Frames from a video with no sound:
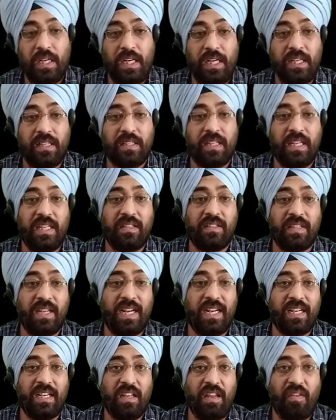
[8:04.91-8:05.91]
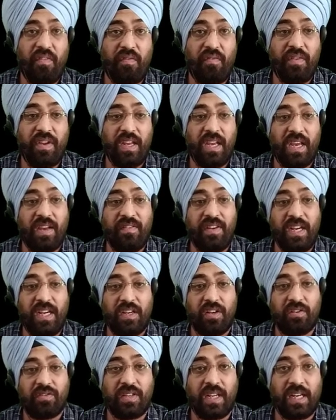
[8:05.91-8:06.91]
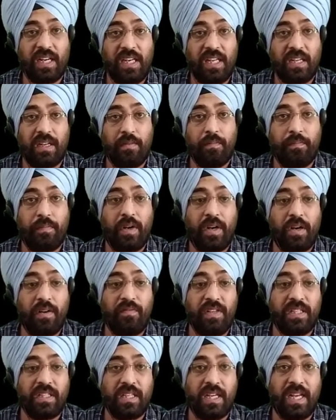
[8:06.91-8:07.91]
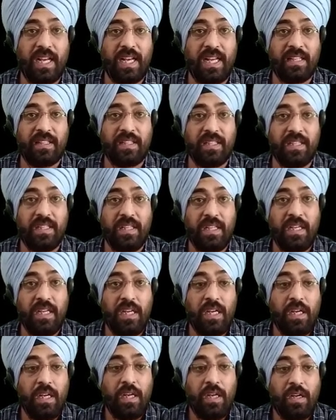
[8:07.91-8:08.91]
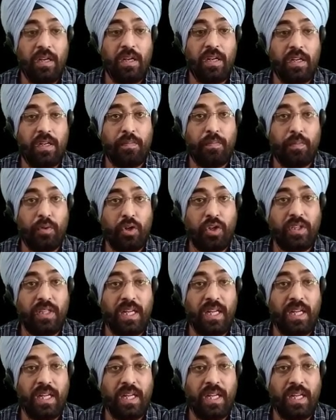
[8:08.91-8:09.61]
It says that if we have a heterocyclic compound which has both